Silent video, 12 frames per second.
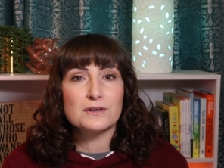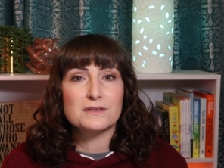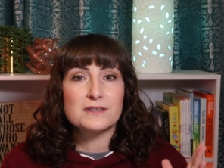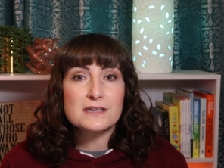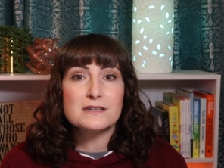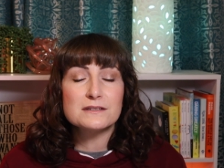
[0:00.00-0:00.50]

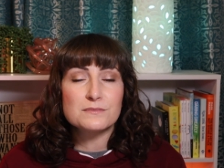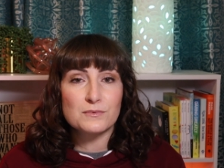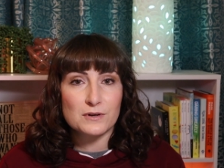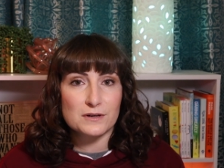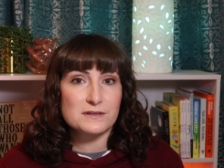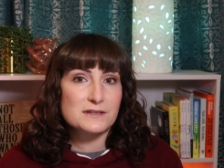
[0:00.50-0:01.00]
these
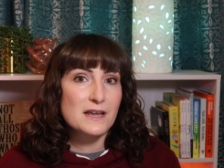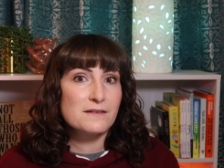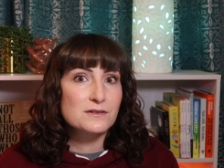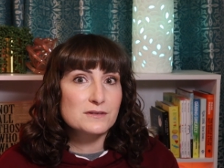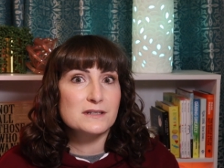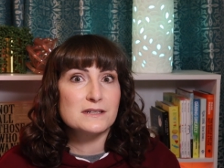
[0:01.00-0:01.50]
words,
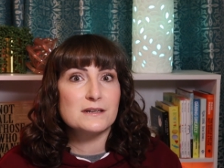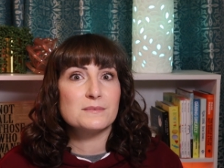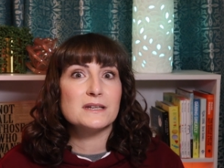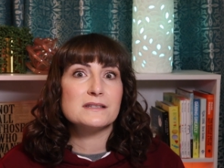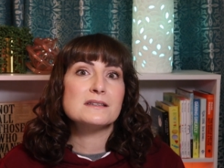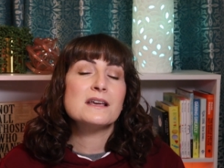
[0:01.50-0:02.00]
saviors and
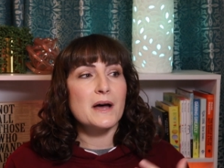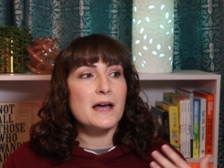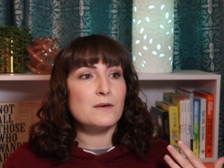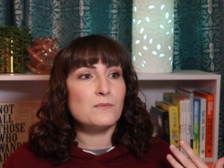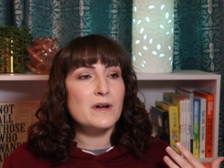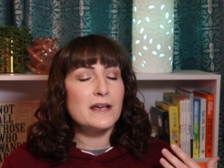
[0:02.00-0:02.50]
demons,
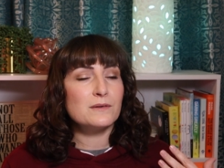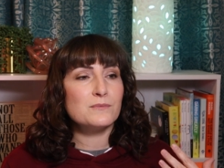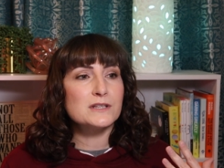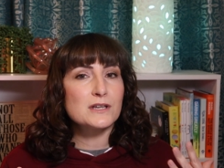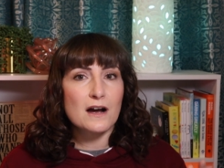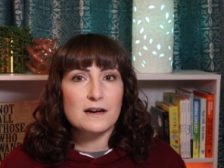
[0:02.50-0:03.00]
but when
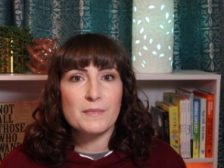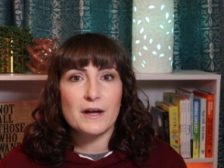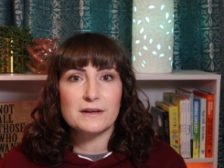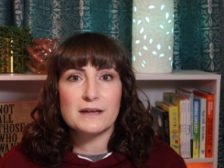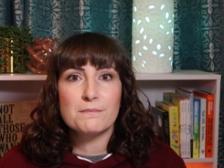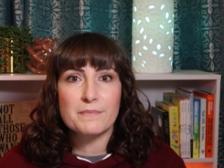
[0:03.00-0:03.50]
we talk
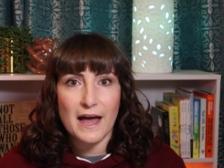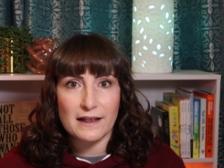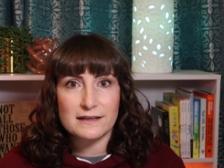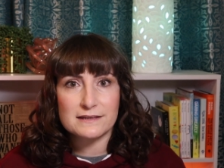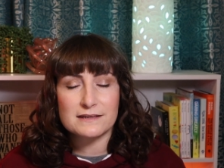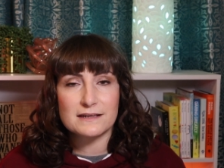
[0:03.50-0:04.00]
about
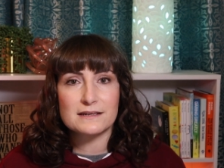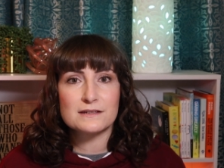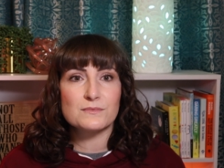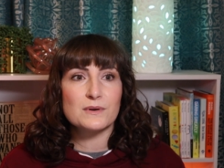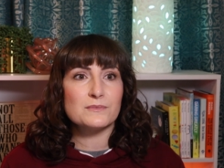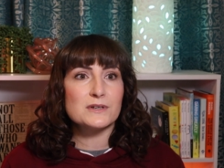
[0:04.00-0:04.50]

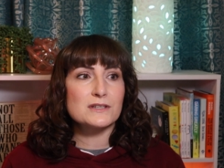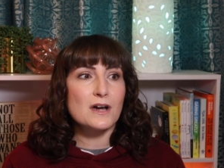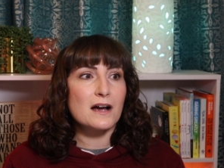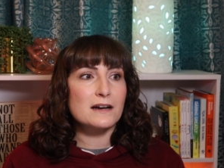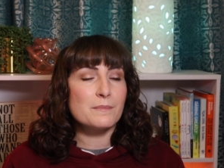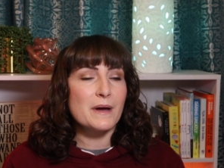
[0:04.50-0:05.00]
imbalances, when we
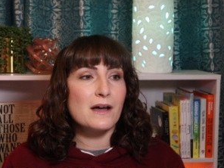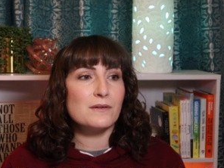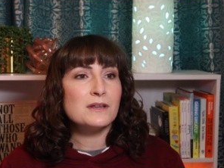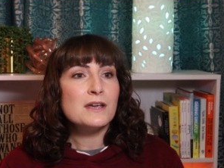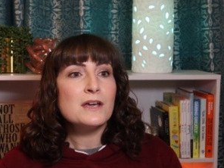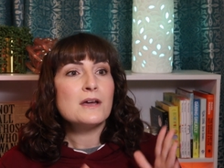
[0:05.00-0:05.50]
talk
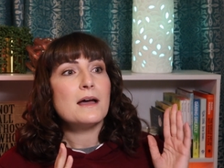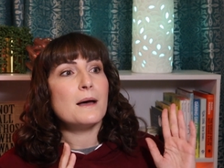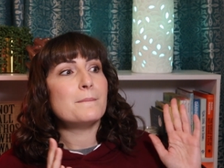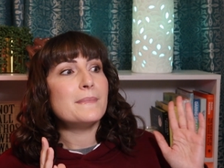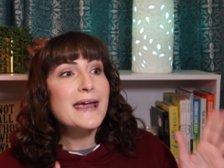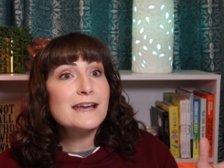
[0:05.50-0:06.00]
about a
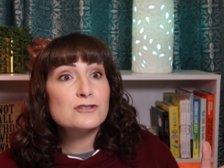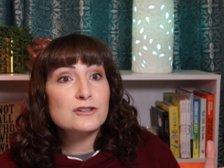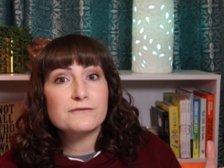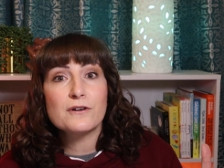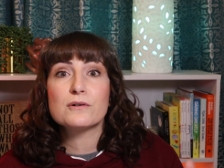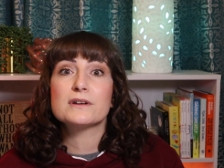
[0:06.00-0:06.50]

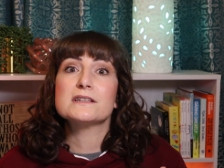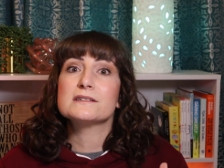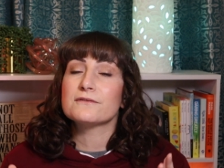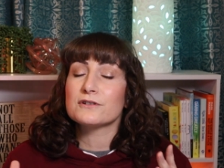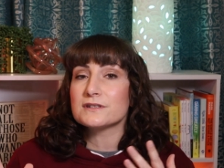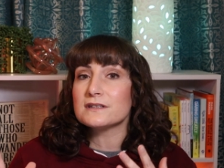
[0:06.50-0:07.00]
major focus
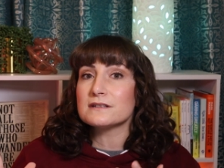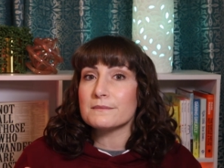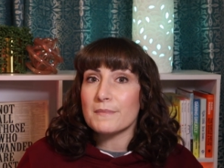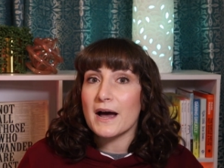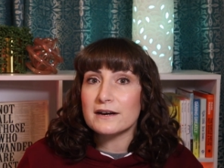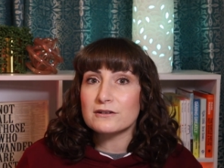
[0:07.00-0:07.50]
versus a
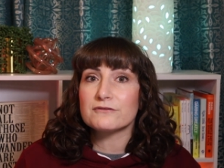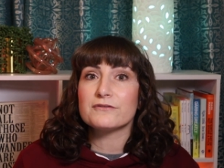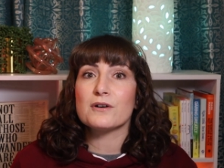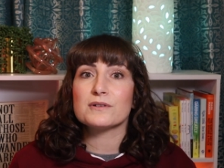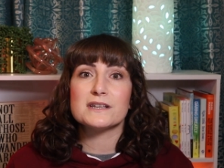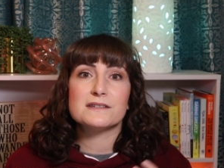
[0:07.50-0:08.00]
minor
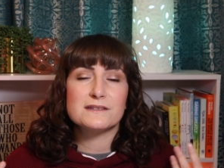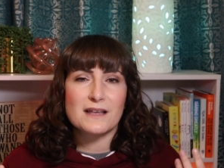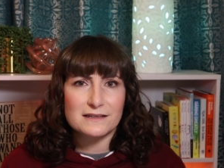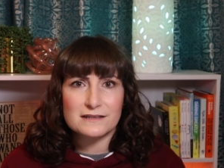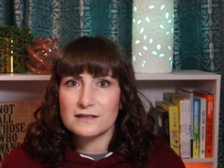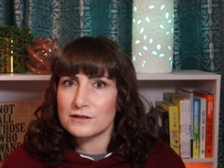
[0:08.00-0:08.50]
focus,
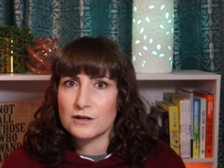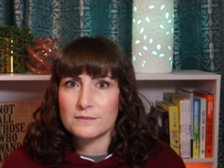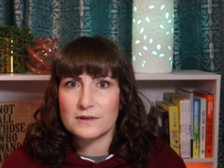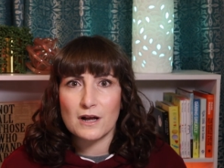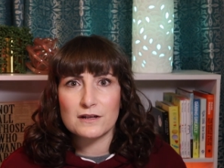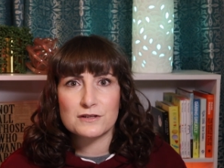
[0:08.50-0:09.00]
that's the
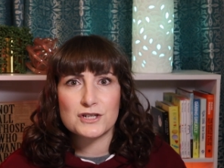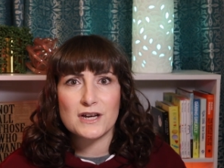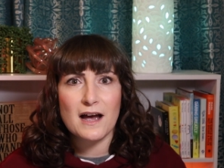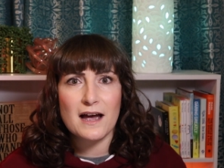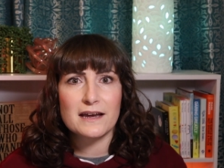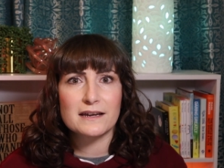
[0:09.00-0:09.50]
terminology
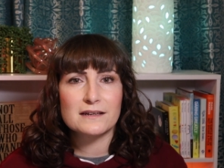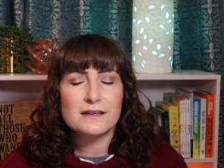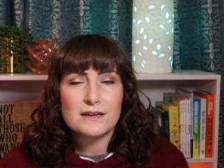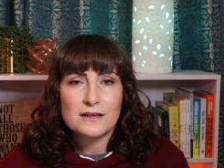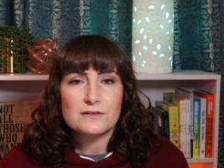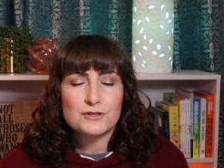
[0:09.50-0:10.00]
I
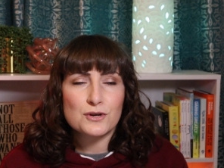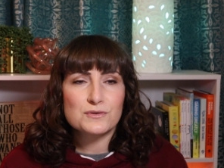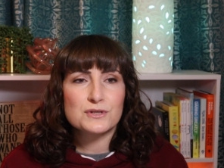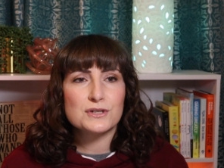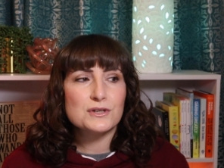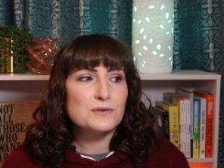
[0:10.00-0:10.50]

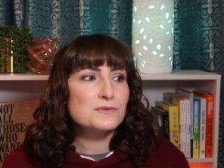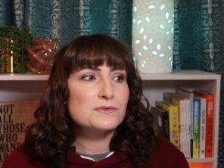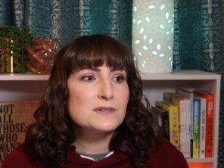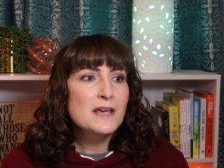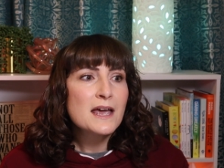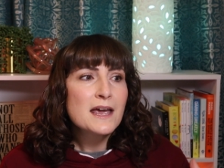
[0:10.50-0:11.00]
chose to use.